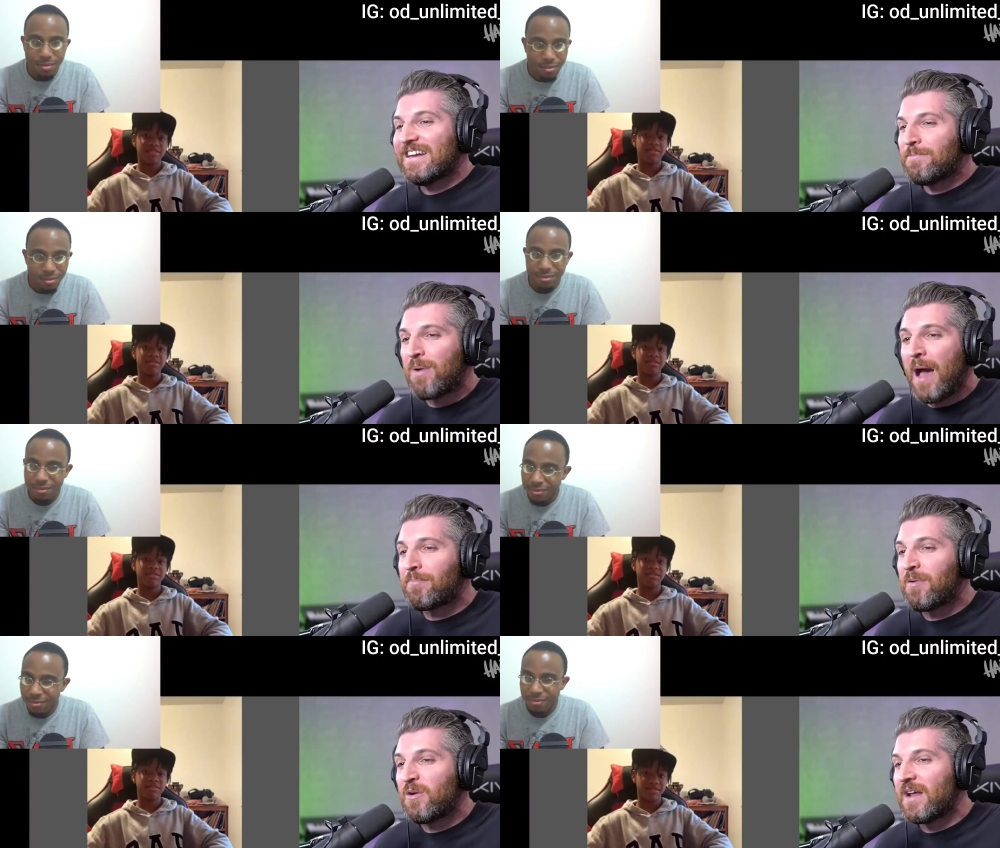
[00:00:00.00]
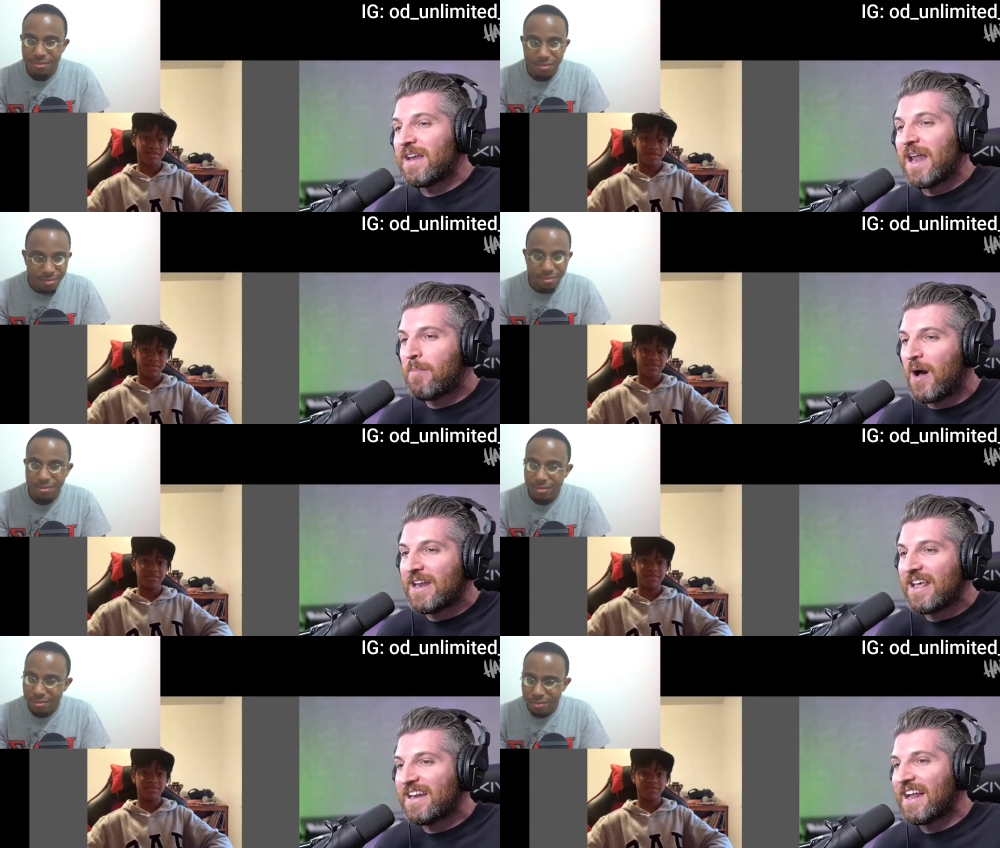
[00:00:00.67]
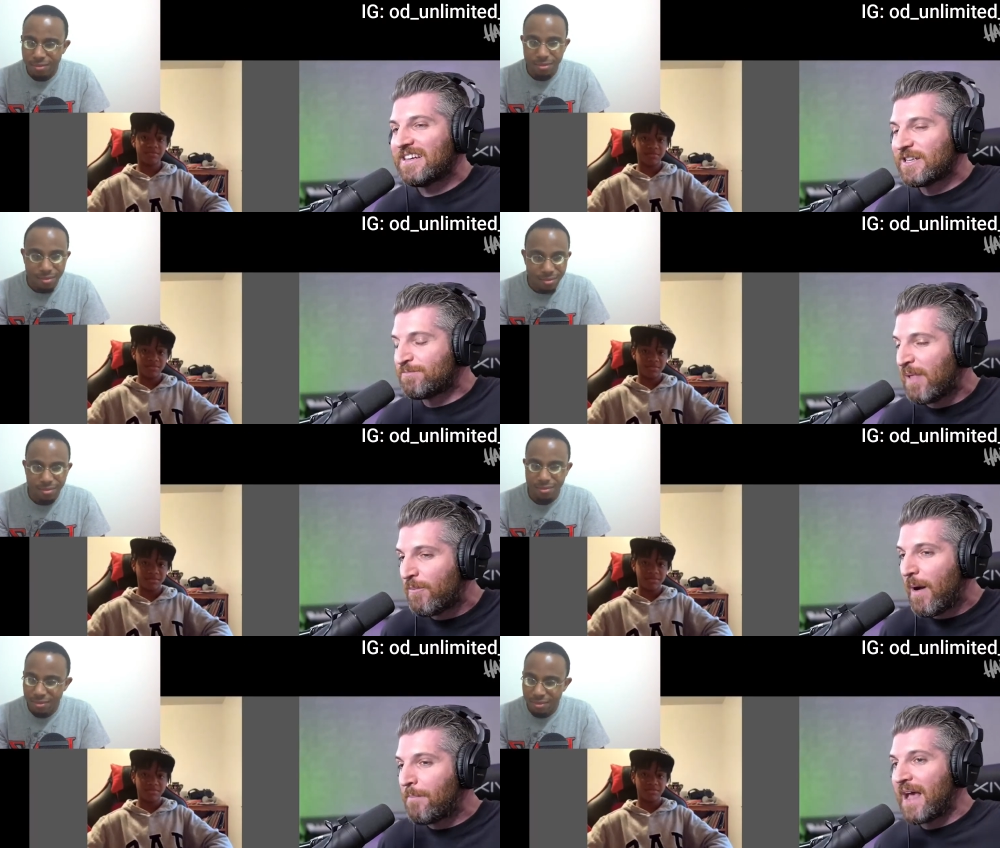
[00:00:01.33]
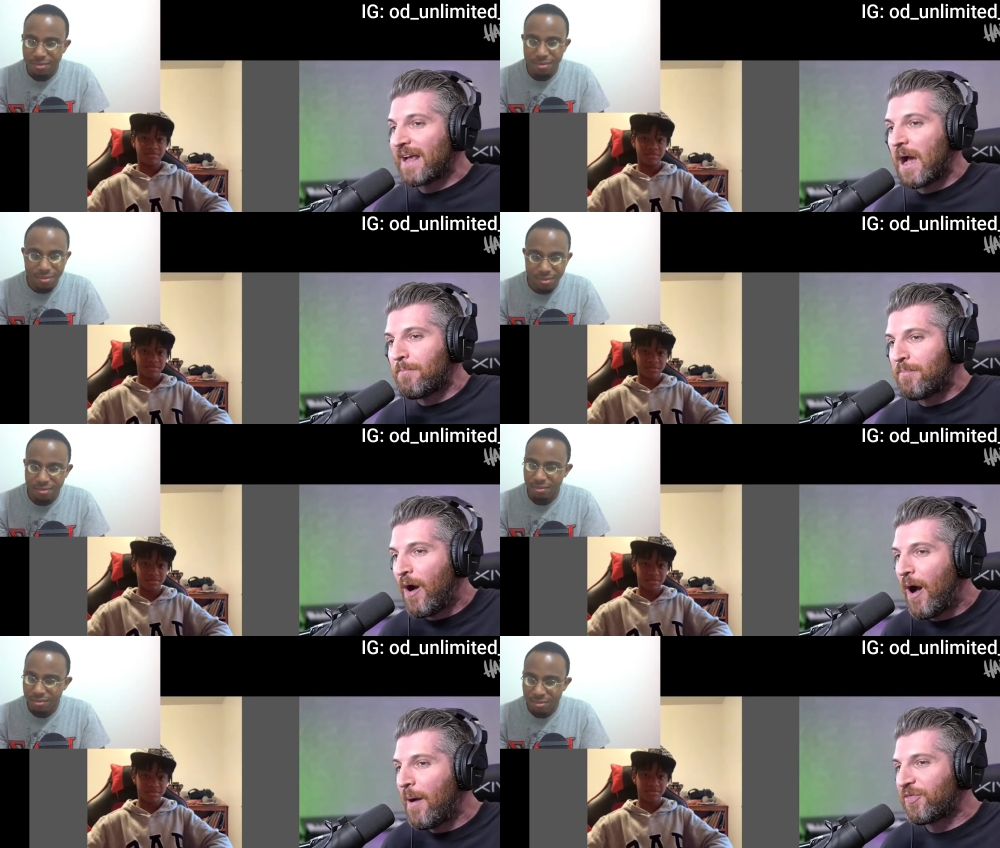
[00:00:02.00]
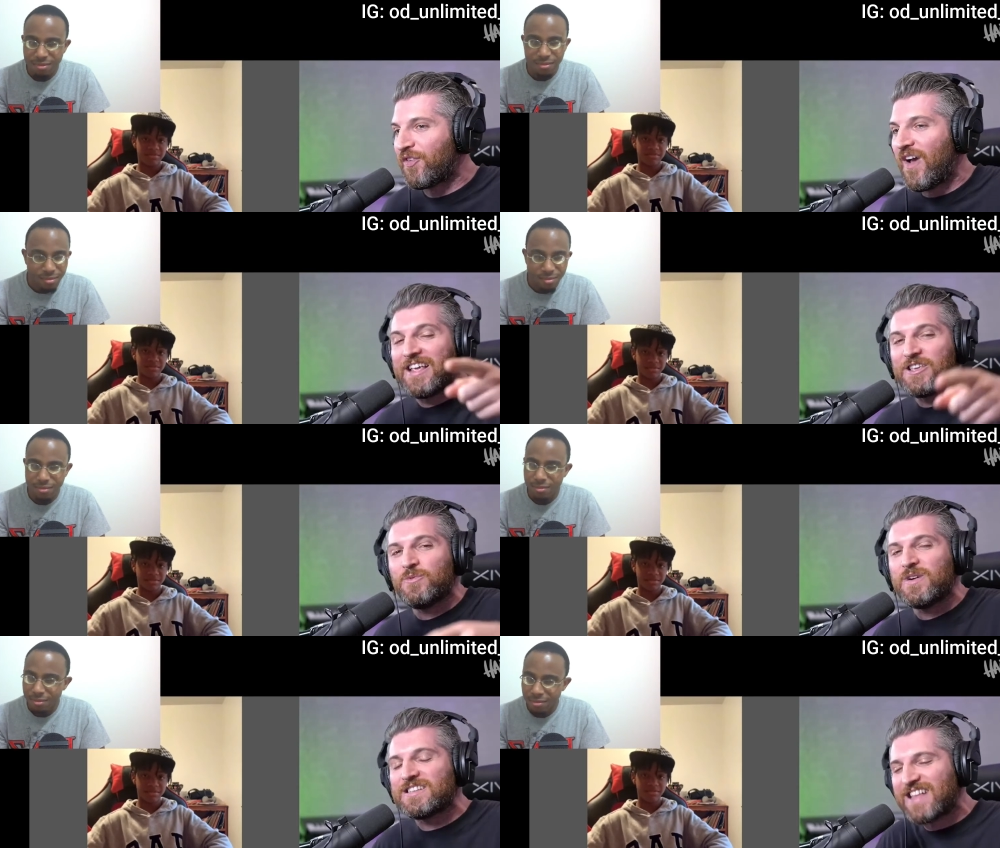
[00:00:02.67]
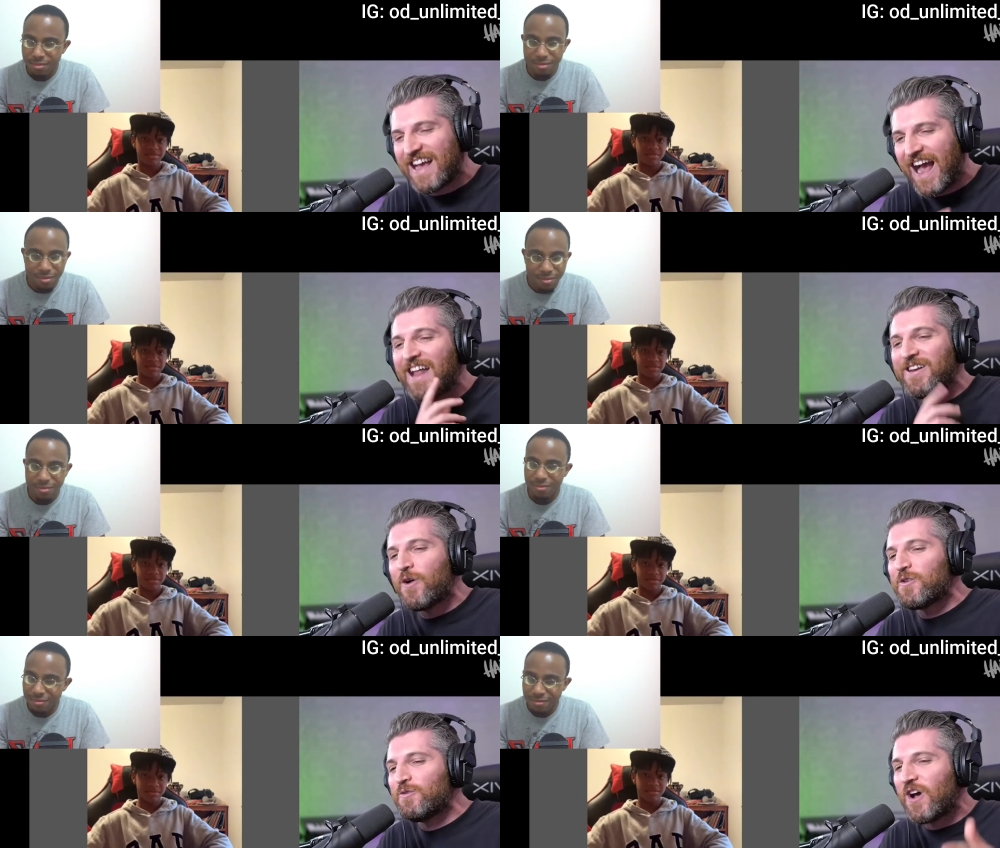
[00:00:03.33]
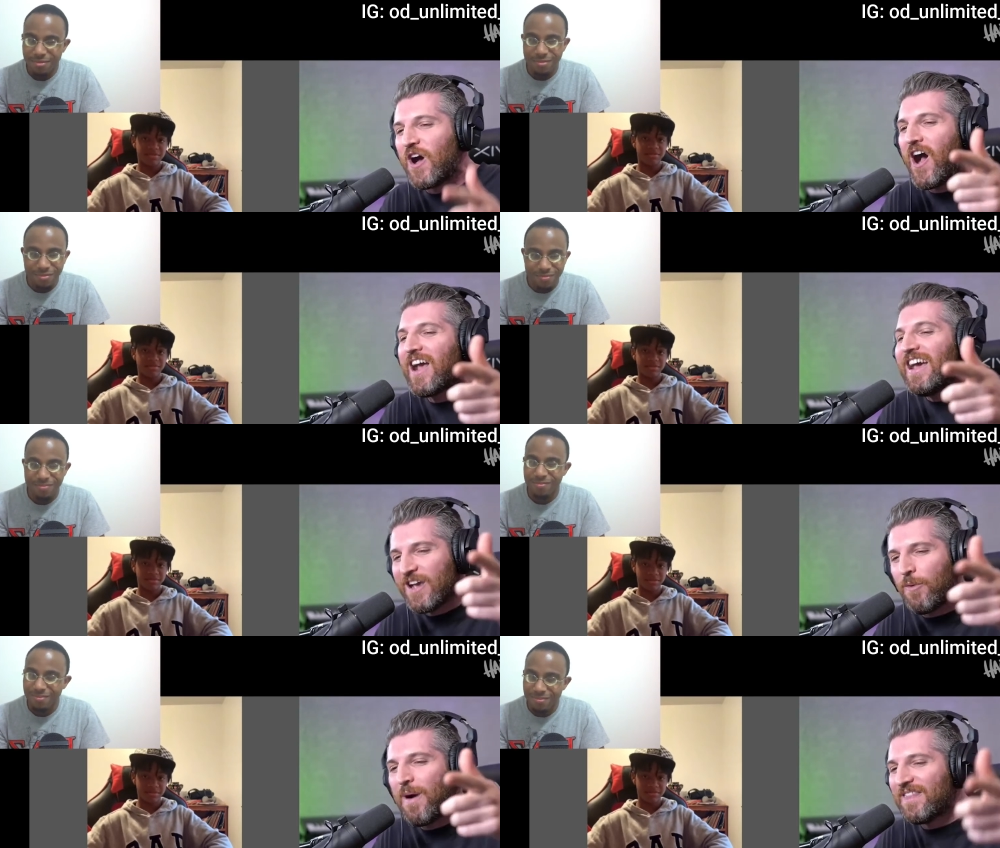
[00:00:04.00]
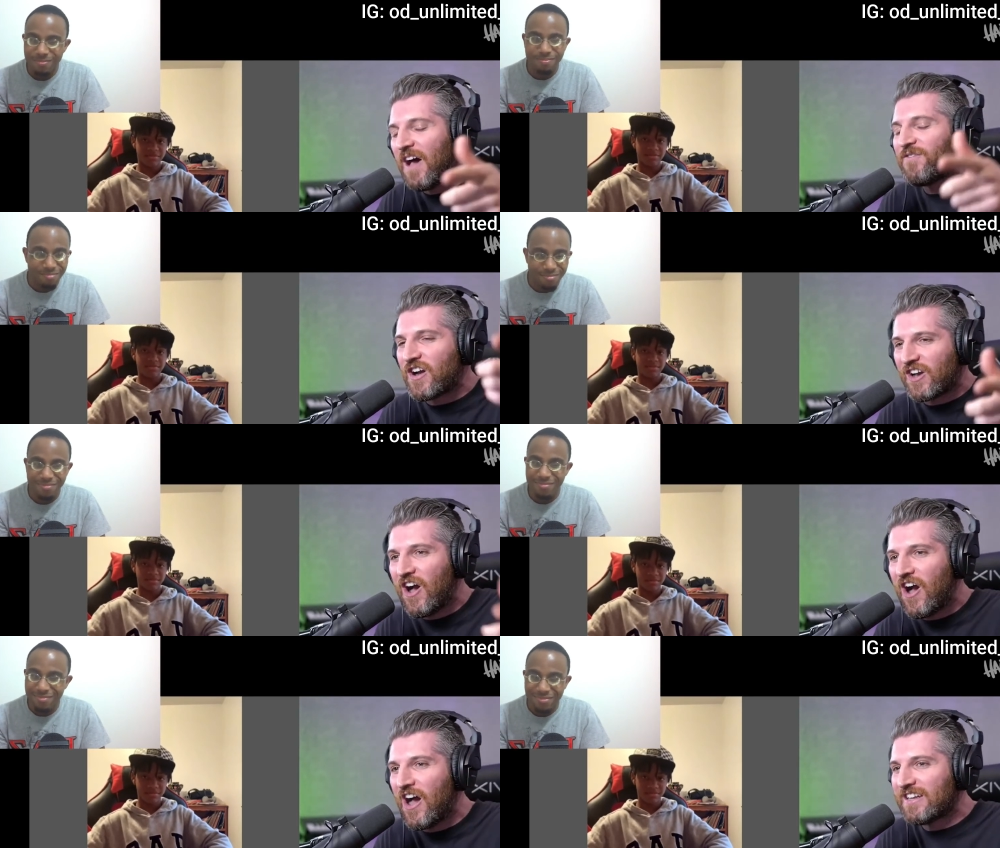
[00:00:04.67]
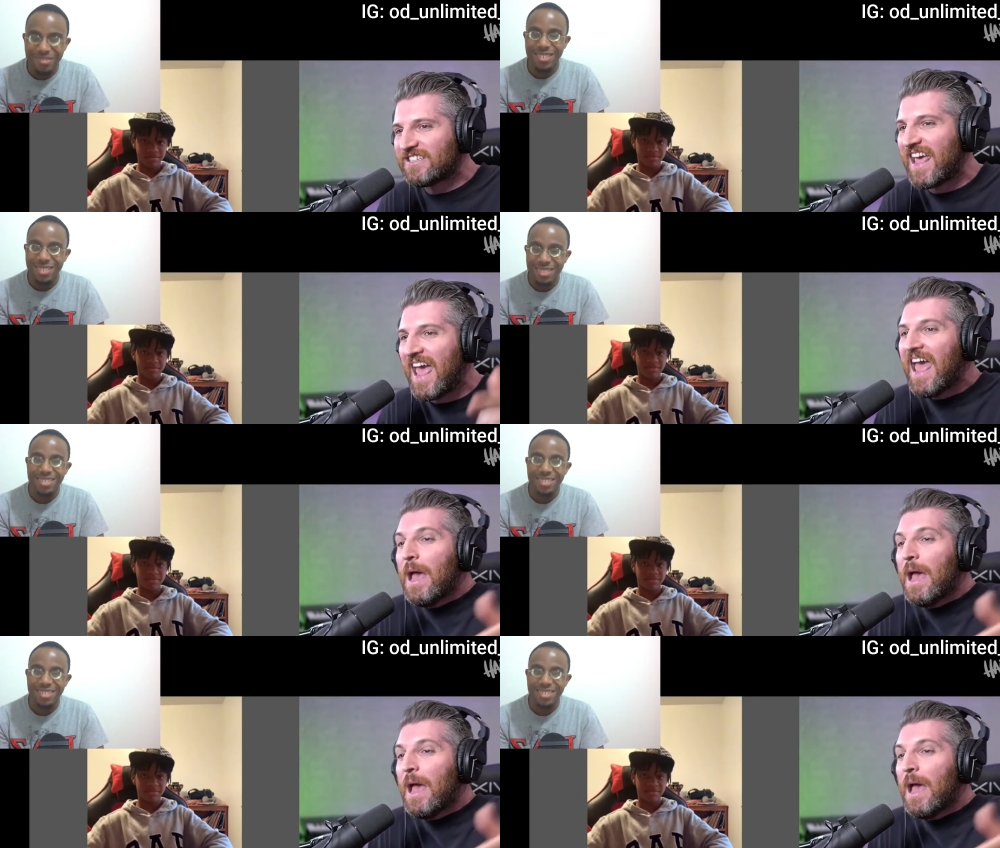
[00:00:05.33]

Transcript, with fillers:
Speaker 1: it popping when I'm on it. I just pop up like a bomb threat. You was like, I know you, dog. Yo, I love your content.